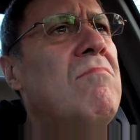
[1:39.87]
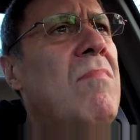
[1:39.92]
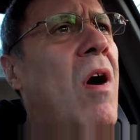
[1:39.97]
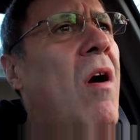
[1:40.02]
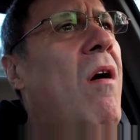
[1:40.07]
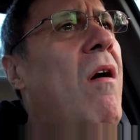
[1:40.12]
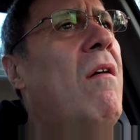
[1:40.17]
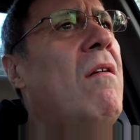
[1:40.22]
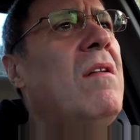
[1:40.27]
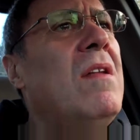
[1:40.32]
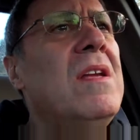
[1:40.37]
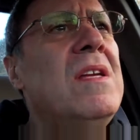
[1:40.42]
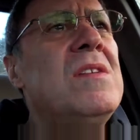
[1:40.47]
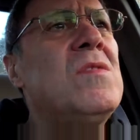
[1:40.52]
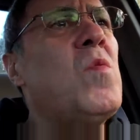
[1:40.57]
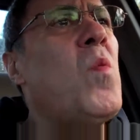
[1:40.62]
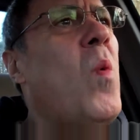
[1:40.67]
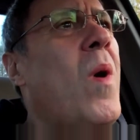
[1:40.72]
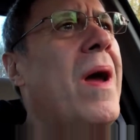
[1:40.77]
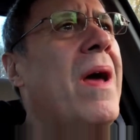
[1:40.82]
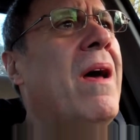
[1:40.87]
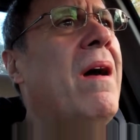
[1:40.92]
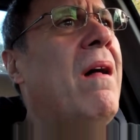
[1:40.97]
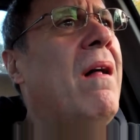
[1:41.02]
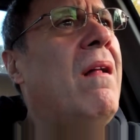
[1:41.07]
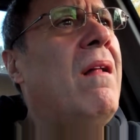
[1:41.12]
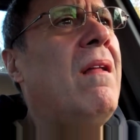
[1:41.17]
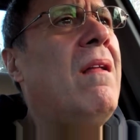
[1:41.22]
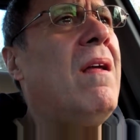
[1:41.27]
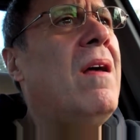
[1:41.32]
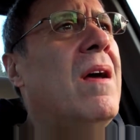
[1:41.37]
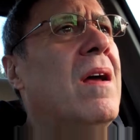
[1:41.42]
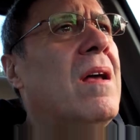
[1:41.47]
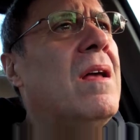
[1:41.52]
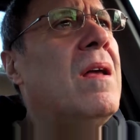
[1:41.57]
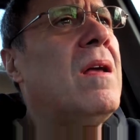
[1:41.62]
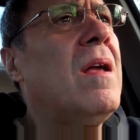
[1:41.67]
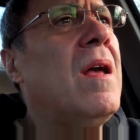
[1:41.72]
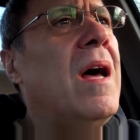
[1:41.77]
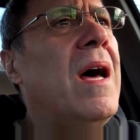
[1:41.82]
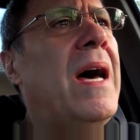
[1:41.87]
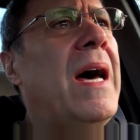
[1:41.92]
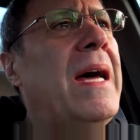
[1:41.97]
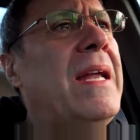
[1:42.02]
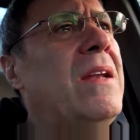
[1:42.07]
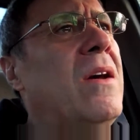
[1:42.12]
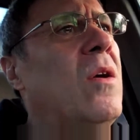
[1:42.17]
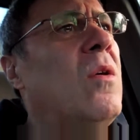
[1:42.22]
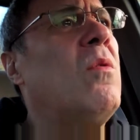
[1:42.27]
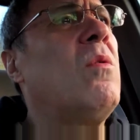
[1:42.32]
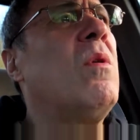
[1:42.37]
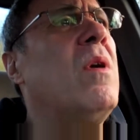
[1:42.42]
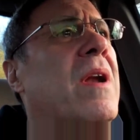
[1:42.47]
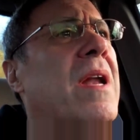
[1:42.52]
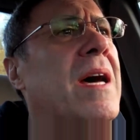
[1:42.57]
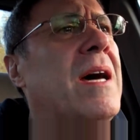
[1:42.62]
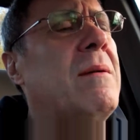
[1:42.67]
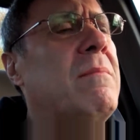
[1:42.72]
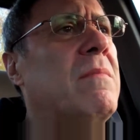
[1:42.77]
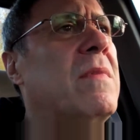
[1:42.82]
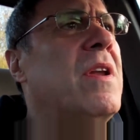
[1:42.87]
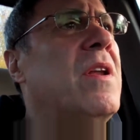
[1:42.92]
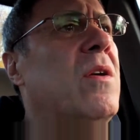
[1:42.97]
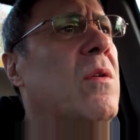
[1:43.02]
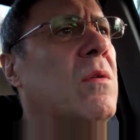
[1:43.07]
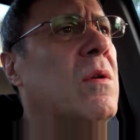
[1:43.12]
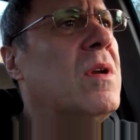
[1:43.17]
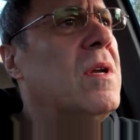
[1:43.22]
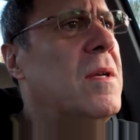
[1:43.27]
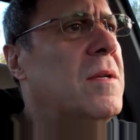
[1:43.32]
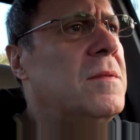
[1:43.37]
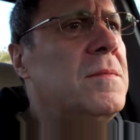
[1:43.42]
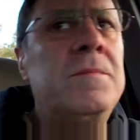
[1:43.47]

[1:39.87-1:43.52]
All is well. I know what I'm doing.